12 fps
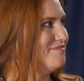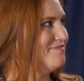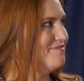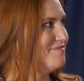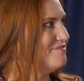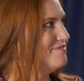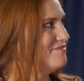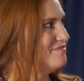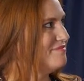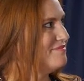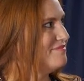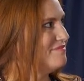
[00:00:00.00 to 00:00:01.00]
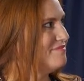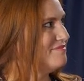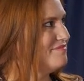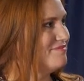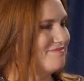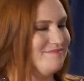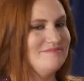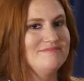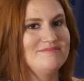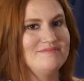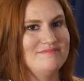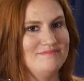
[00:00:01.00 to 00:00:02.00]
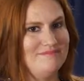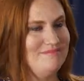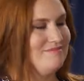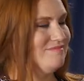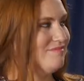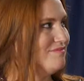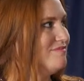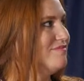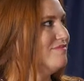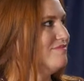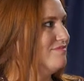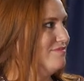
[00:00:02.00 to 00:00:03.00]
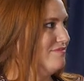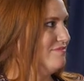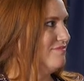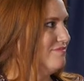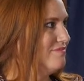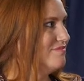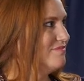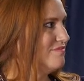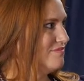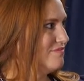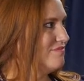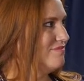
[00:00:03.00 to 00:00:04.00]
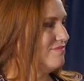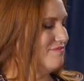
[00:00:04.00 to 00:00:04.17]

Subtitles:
[no speech]